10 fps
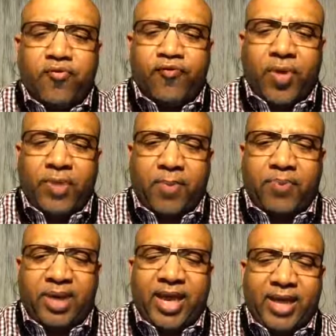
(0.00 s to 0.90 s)
from the
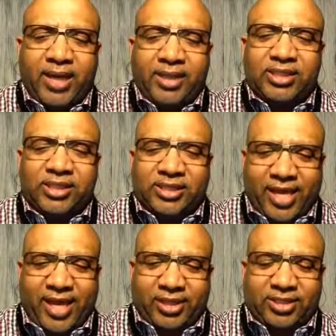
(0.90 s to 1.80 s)
planning
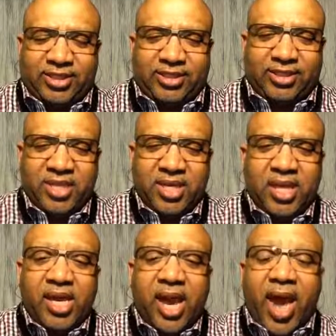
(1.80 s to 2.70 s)
stages
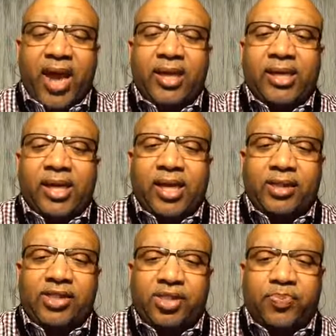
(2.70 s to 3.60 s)
and
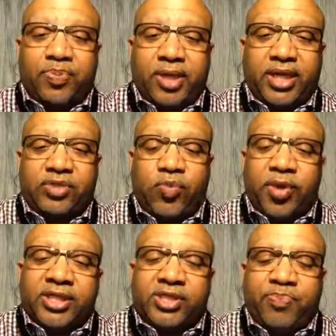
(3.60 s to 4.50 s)
into the place
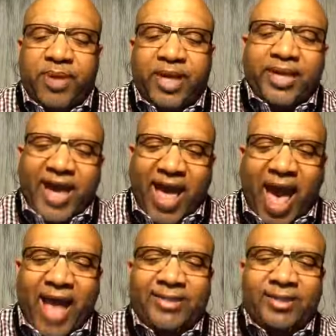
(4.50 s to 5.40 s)
where it's being
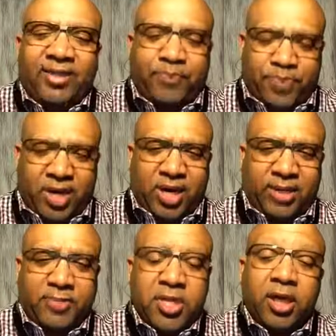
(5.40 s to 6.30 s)
acted
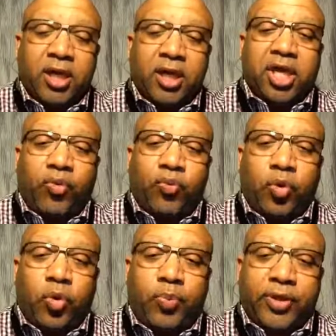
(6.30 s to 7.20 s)
upon. It
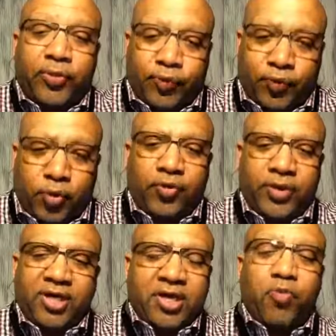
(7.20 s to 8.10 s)
will be
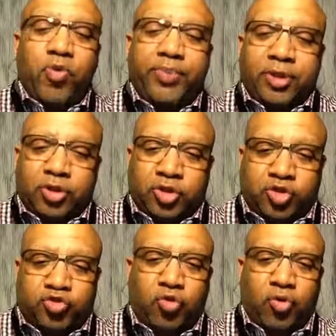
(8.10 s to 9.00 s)
frothed, it will be
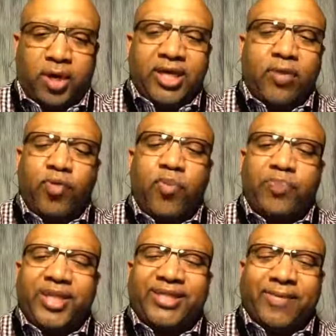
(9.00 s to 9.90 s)
destroyed, it will
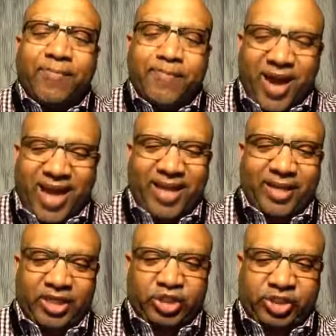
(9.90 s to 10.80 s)
be
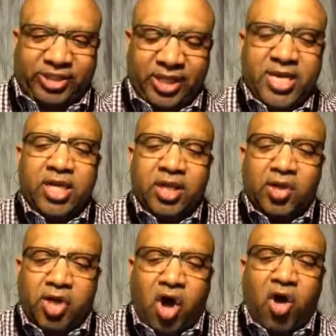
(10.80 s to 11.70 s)
demolished
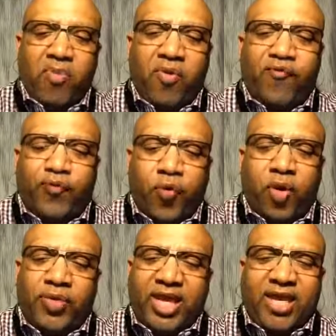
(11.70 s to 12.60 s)
long
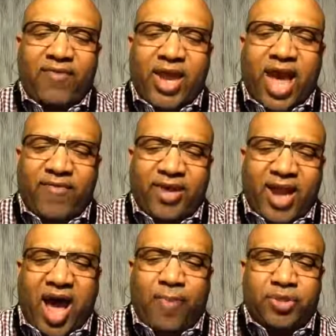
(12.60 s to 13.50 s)
before they even have
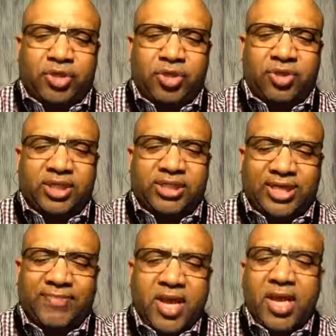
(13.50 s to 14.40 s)
an opportunity.